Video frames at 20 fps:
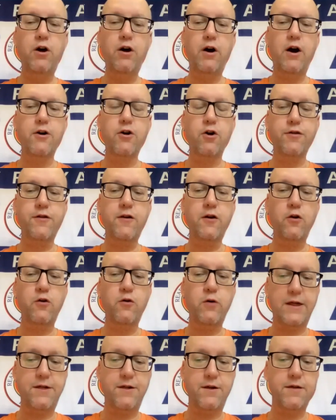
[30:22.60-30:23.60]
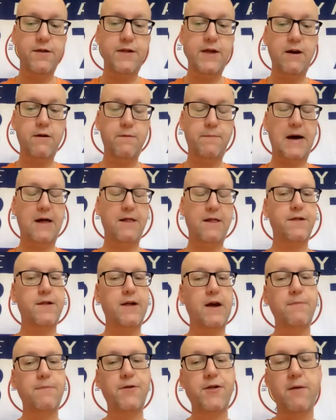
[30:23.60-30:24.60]
look, I've got two questions here about the
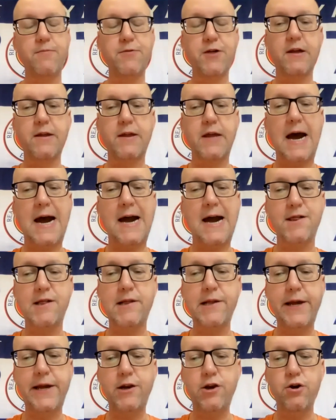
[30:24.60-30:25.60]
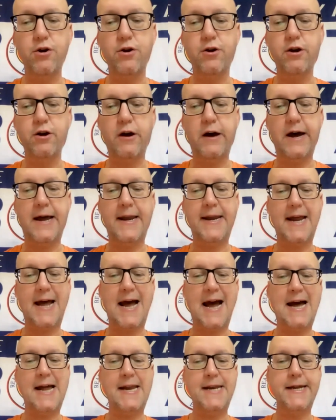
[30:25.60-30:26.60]
same subject. Ashley Looker and
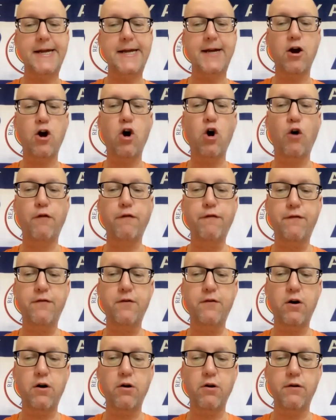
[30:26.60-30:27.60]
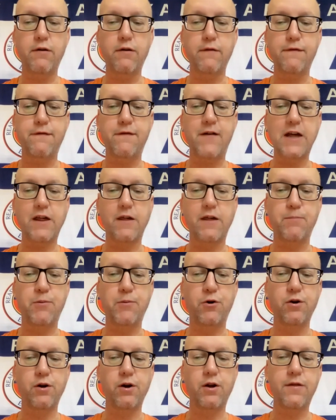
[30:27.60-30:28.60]
Andy Cov on
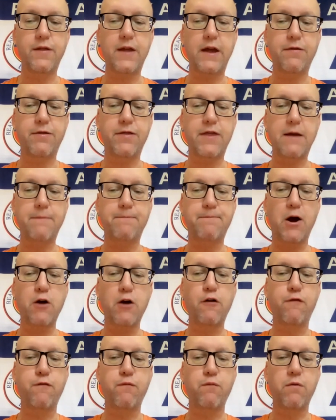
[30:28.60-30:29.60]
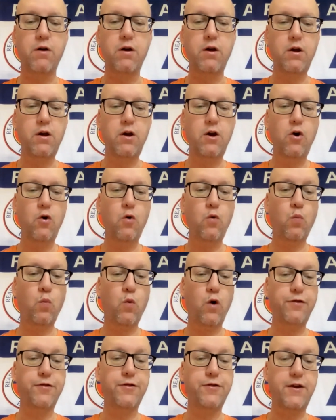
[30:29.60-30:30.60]
Facebook. They both
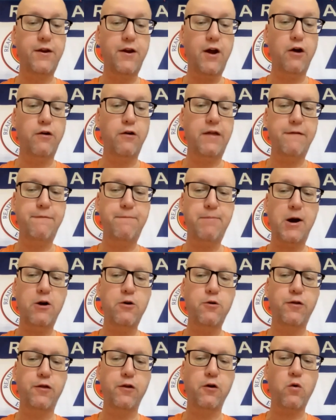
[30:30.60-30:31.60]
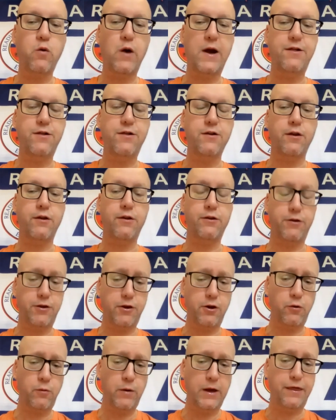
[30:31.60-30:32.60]
want to know, they've posed the question,
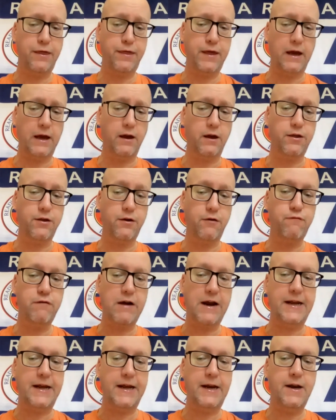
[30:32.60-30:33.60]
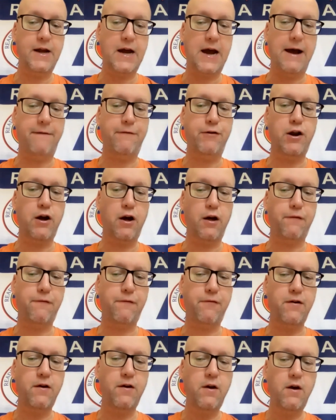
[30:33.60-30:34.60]
do we think that Reading have enough
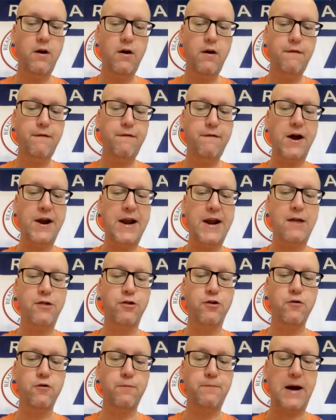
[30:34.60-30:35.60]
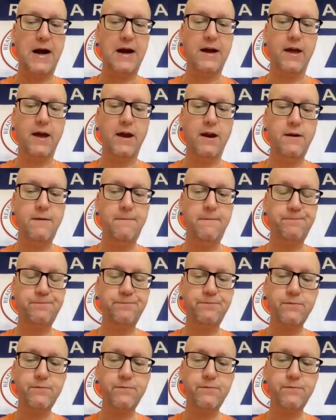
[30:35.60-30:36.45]
financial backing?